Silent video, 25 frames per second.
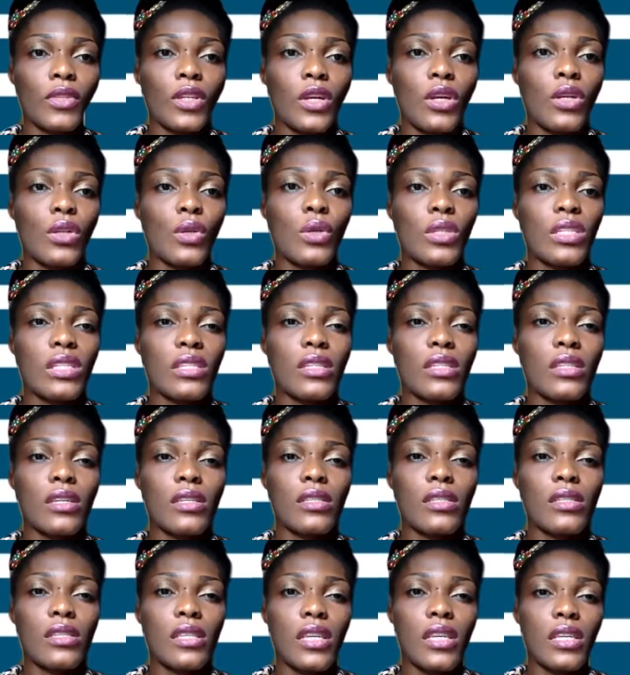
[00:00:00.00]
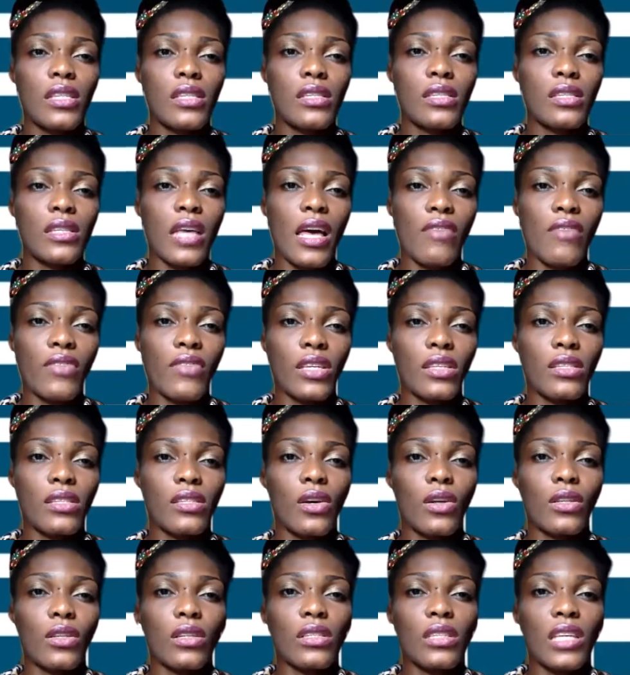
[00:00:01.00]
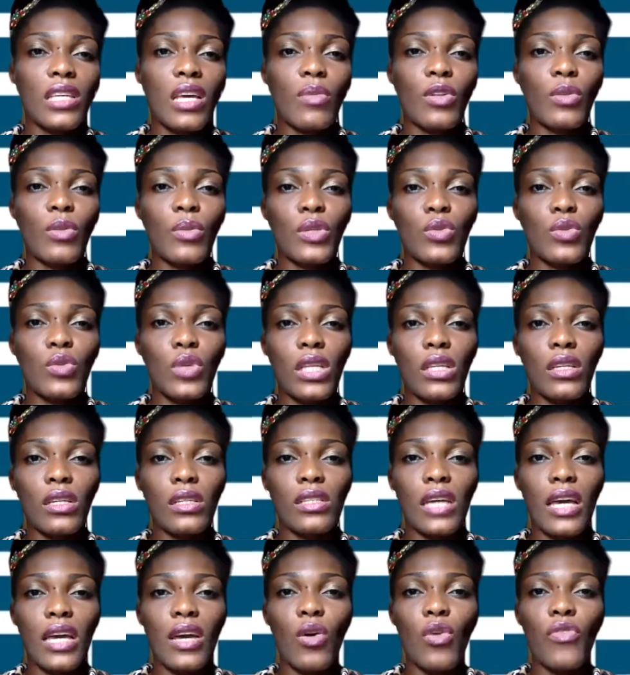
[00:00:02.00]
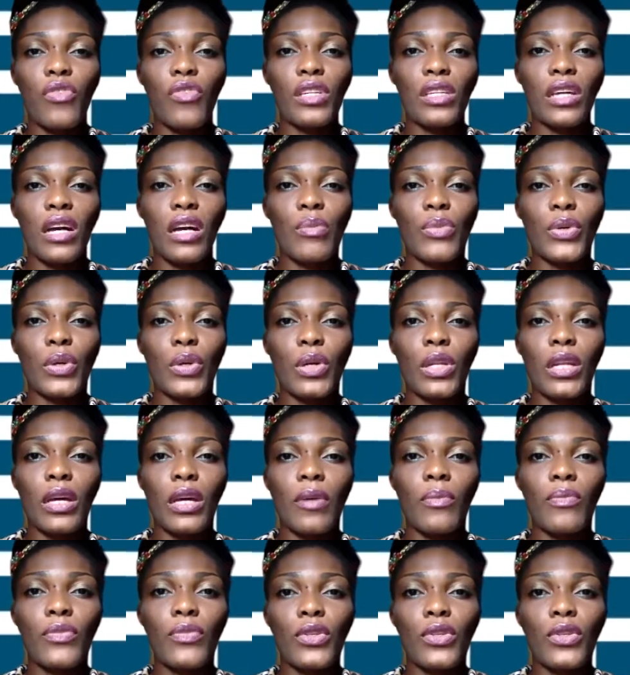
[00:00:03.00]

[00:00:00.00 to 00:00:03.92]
Noticing the tea service on the table between us, I offered Abiola,